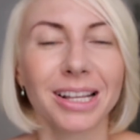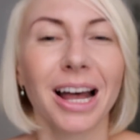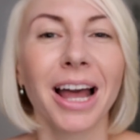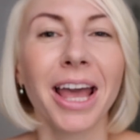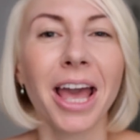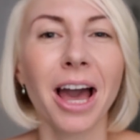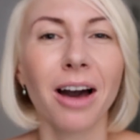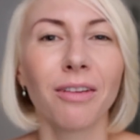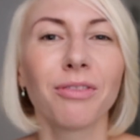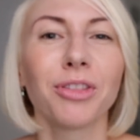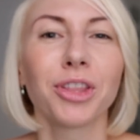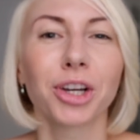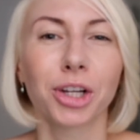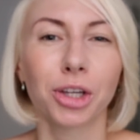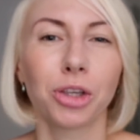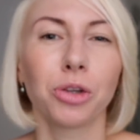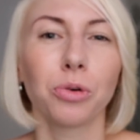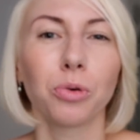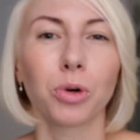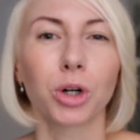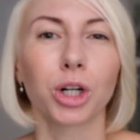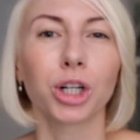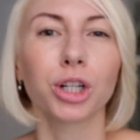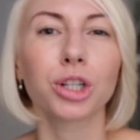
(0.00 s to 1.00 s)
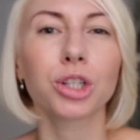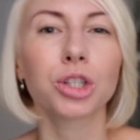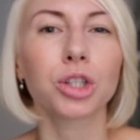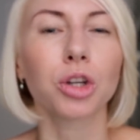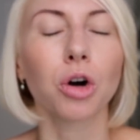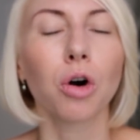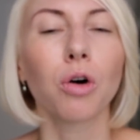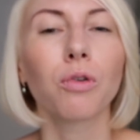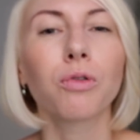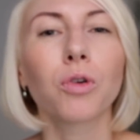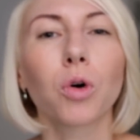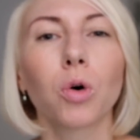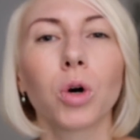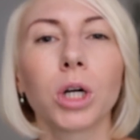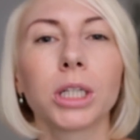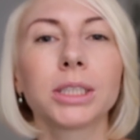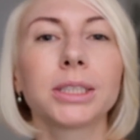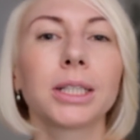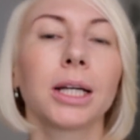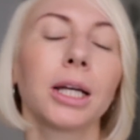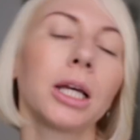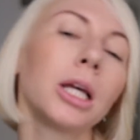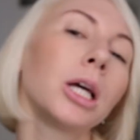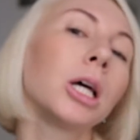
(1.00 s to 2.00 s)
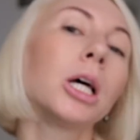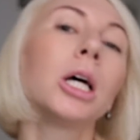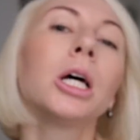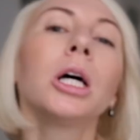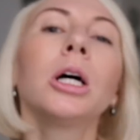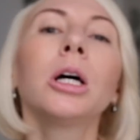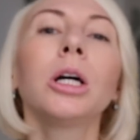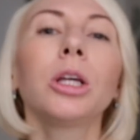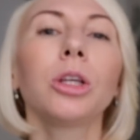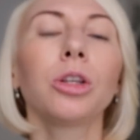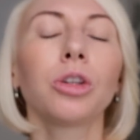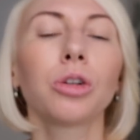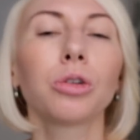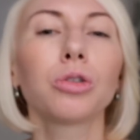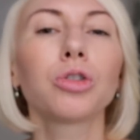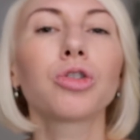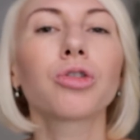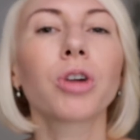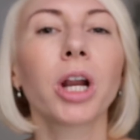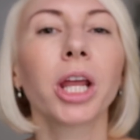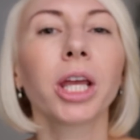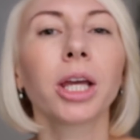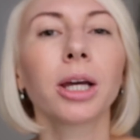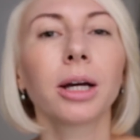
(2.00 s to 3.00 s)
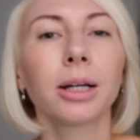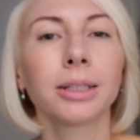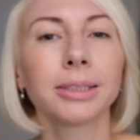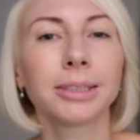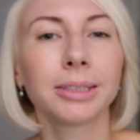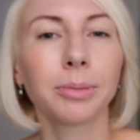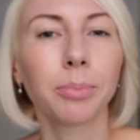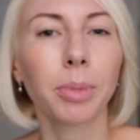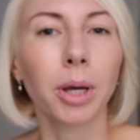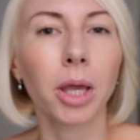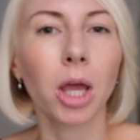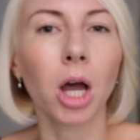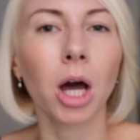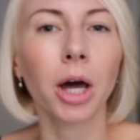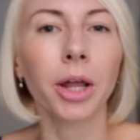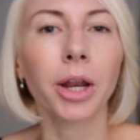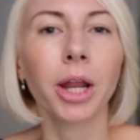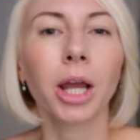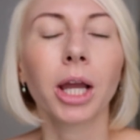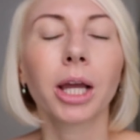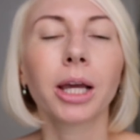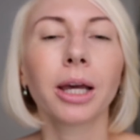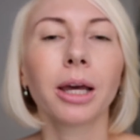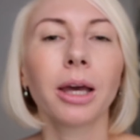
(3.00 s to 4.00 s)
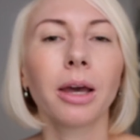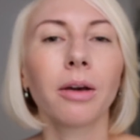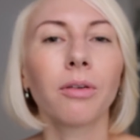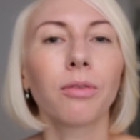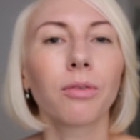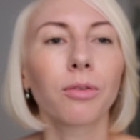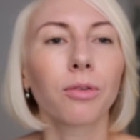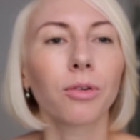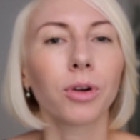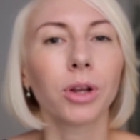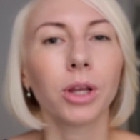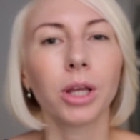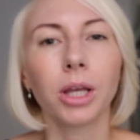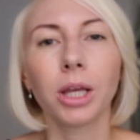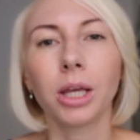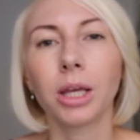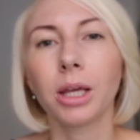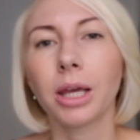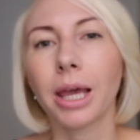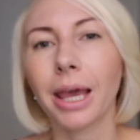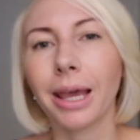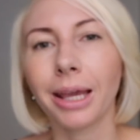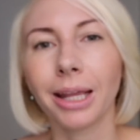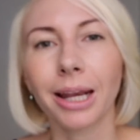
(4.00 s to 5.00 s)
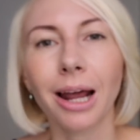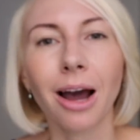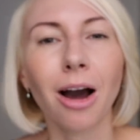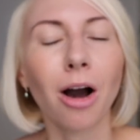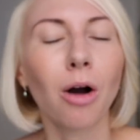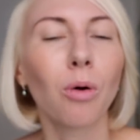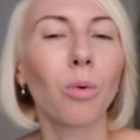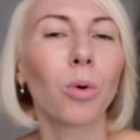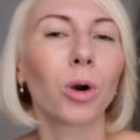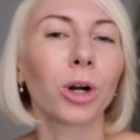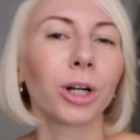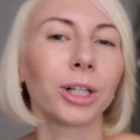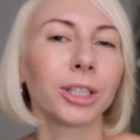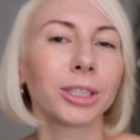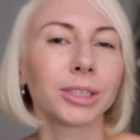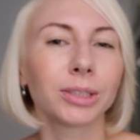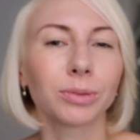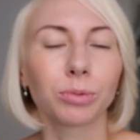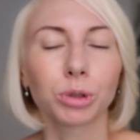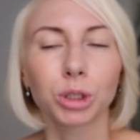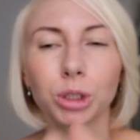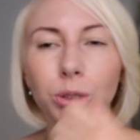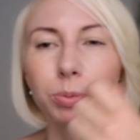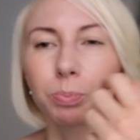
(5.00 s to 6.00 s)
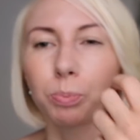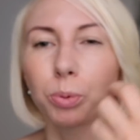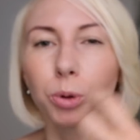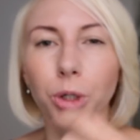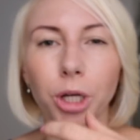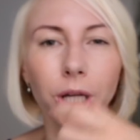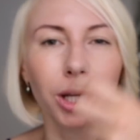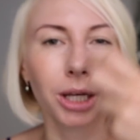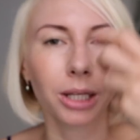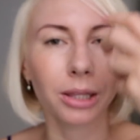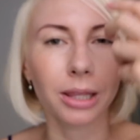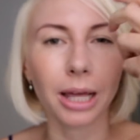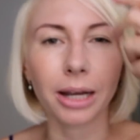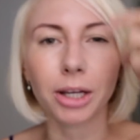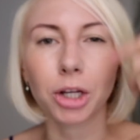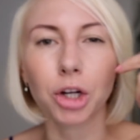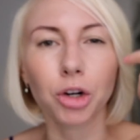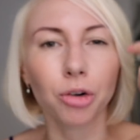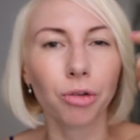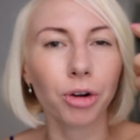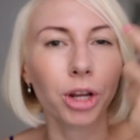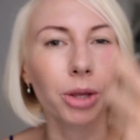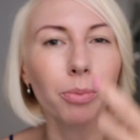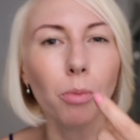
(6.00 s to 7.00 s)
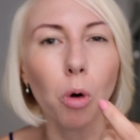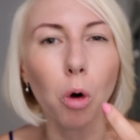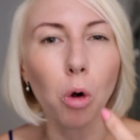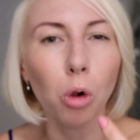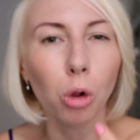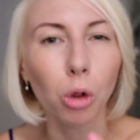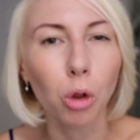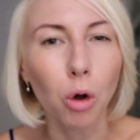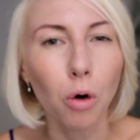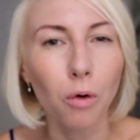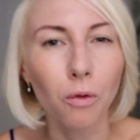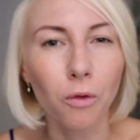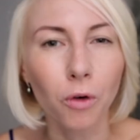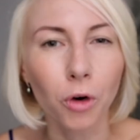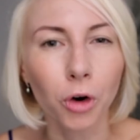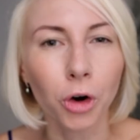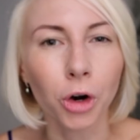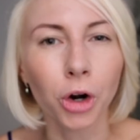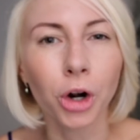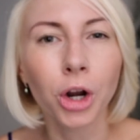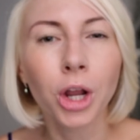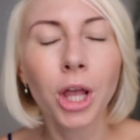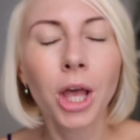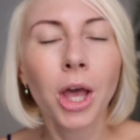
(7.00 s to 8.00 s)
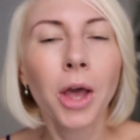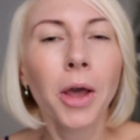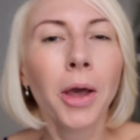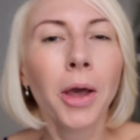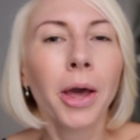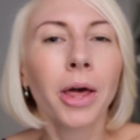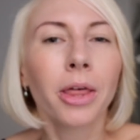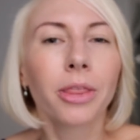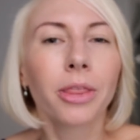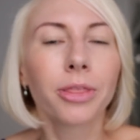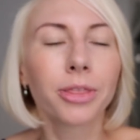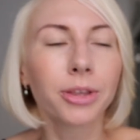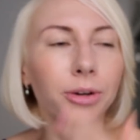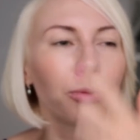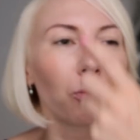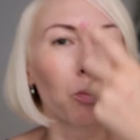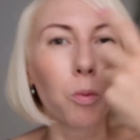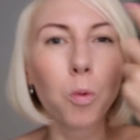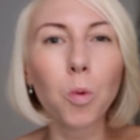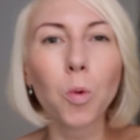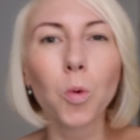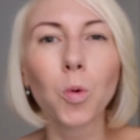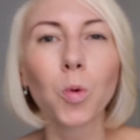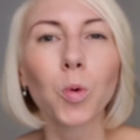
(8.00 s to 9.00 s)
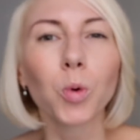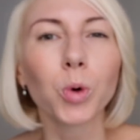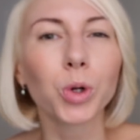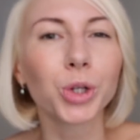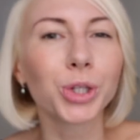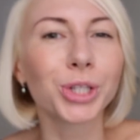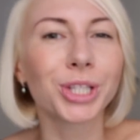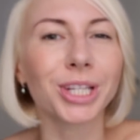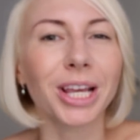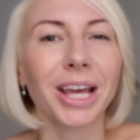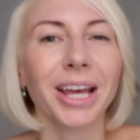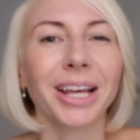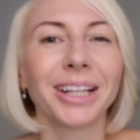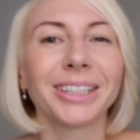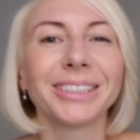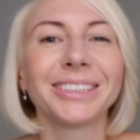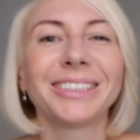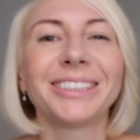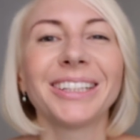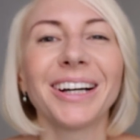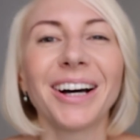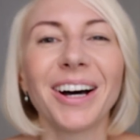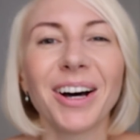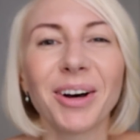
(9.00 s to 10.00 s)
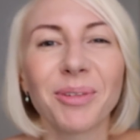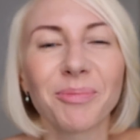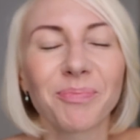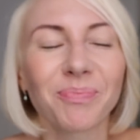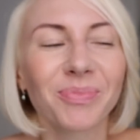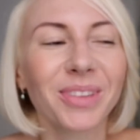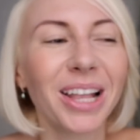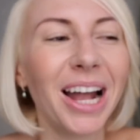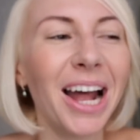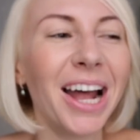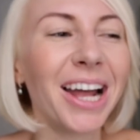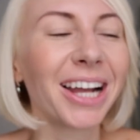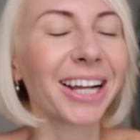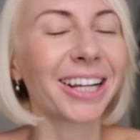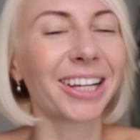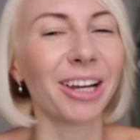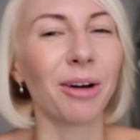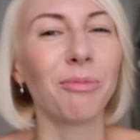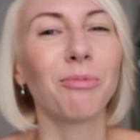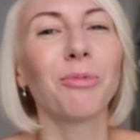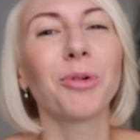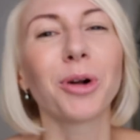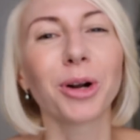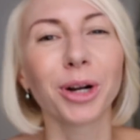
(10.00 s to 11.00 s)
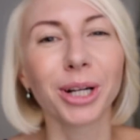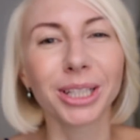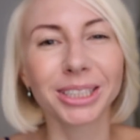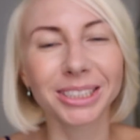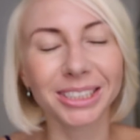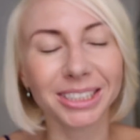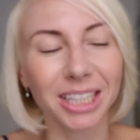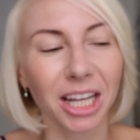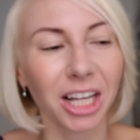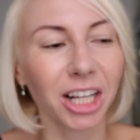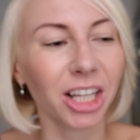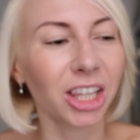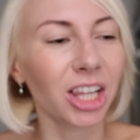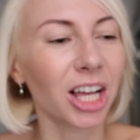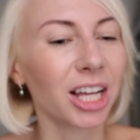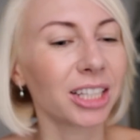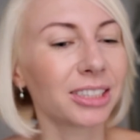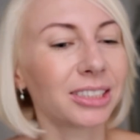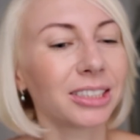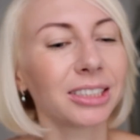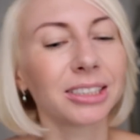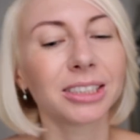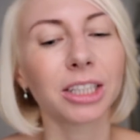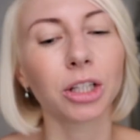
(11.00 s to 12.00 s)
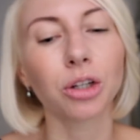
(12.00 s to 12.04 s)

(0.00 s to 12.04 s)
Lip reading: I have the cure. So of course I, you know, drank antibiotic every 8 hours, was putting that cream all over the wound, and kept wearing sunglasses.